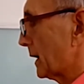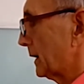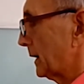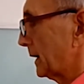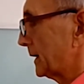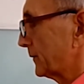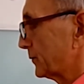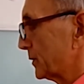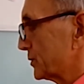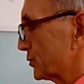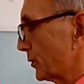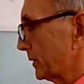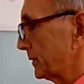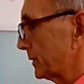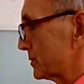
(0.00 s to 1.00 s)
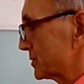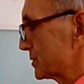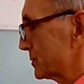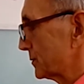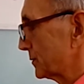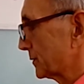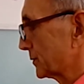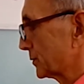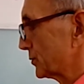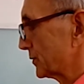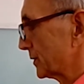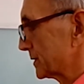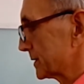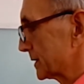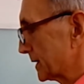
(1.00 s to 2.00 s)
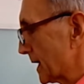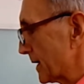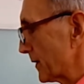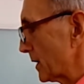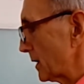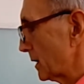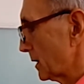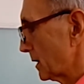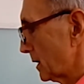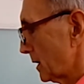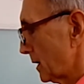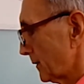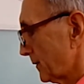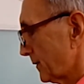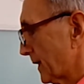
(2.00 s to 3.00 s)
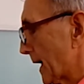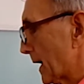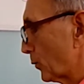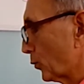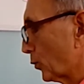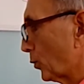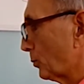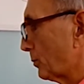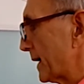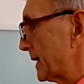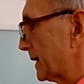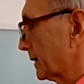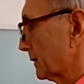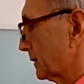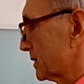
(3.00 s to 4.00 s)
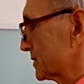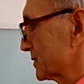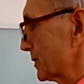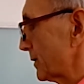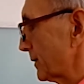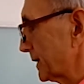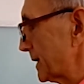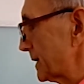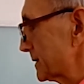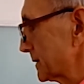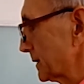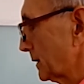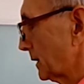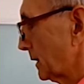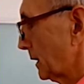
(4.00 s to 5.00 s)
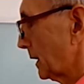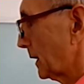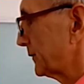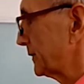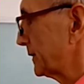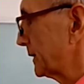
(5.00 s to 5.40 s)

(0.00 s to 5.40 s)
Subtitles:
And if we join those two things together, that will make a circuit, and